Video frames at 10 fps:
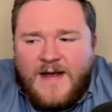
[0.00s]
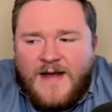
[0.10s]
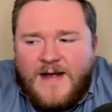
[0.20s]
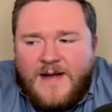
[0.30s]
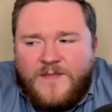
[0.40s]

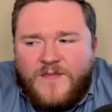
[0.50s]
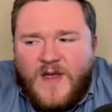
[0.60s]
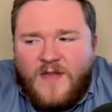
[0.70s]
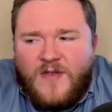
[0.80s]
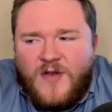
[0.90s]

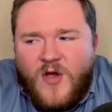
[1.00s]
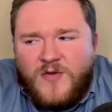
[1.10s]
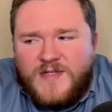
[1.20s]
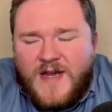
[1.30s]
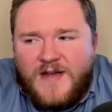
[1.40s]
And the
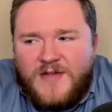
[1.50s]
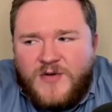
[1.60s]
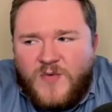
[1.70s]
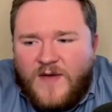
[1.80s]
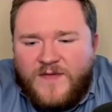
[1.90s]
note side
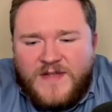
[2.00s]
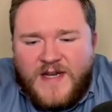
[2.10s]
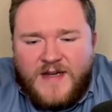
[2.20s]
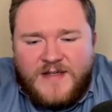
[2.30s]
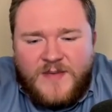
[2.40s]
too, we'll have to
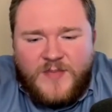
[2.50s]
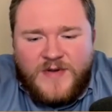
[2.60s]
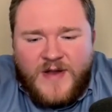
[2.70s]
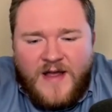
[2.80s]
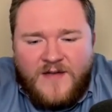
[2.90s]
take a deeper
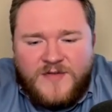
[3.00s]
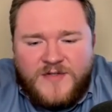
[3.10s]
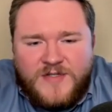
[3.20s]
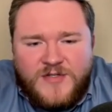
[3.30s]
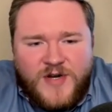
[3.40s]
dive
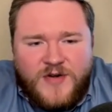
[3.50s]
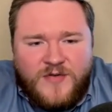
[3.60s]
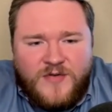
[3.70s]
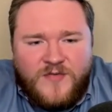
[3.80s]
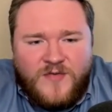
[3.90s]
just in
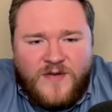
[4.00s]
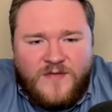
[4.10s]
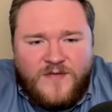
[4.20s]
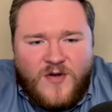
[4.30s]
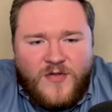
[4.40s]
general
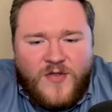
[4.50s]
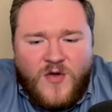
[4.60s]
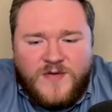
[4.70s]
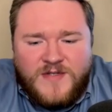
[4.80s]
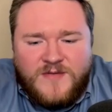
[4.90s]
of on
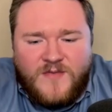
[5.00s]
notes,